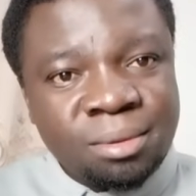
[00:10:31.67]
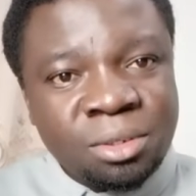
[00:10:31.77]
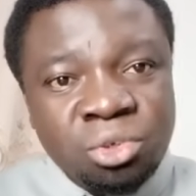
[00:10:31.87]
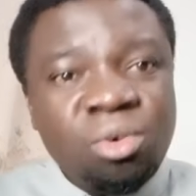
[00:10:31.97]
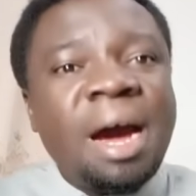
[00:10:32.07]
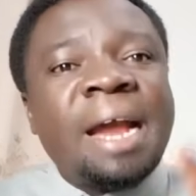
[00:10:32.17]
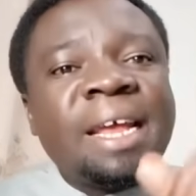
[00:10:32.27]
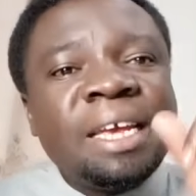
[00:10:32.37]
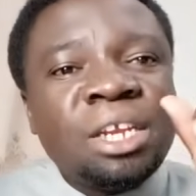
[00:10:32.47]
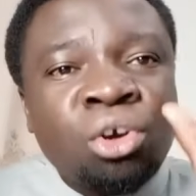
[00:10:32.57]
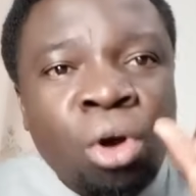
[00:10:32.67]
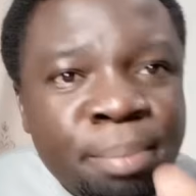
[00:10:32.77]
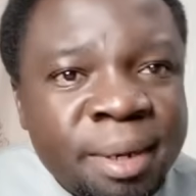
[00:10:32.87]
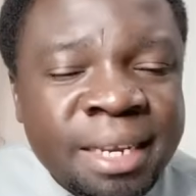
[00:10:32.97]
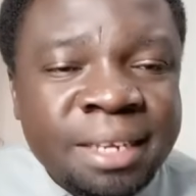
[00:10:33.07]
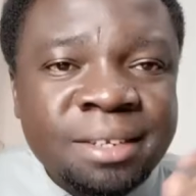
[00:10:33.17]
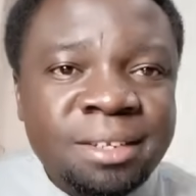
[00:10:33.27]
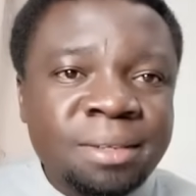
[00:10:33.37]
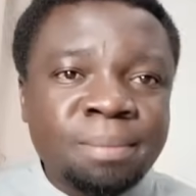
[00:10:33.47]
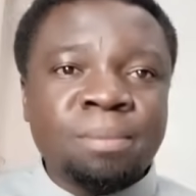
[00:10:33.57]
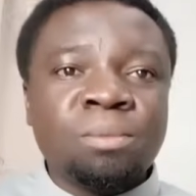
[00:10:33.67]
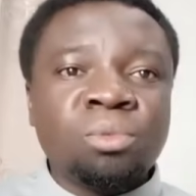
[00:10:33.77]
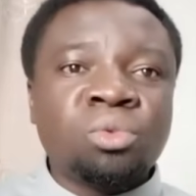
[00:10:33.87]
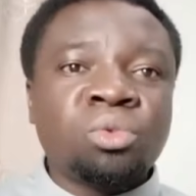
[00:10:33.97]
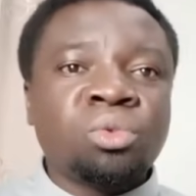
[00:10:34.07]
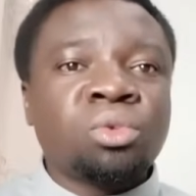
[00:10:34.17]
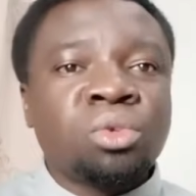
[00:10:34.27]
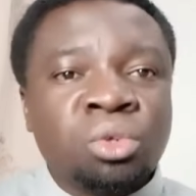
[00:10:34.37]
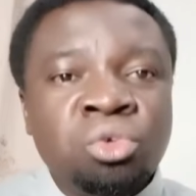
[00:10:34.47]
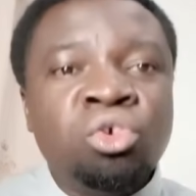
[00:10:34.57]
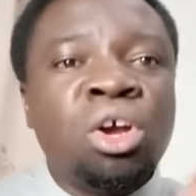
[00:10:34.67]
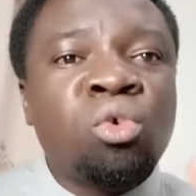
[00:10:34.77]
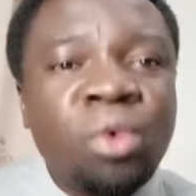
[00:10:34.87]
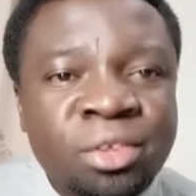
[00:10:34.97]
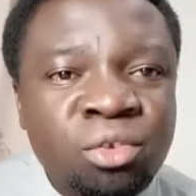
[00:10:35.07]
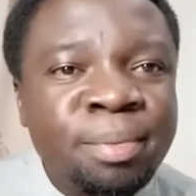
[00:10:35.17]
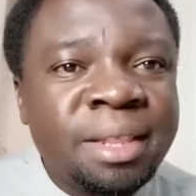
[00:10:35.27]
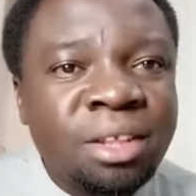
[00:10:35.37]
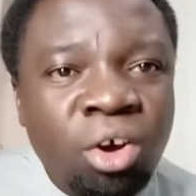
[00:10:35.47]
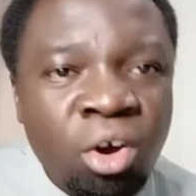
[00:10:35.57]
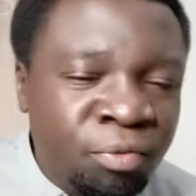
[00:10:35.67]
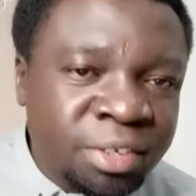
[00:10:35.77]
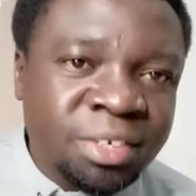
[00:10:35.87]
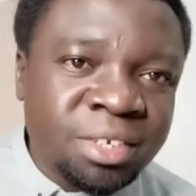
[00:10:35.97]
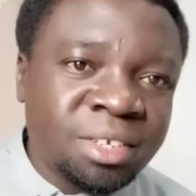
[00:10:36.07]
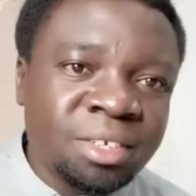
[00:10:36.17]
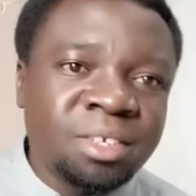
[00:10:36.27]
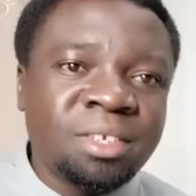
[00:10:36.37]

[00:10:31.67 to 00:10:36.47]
You are incompetent. You don't want to be in the office.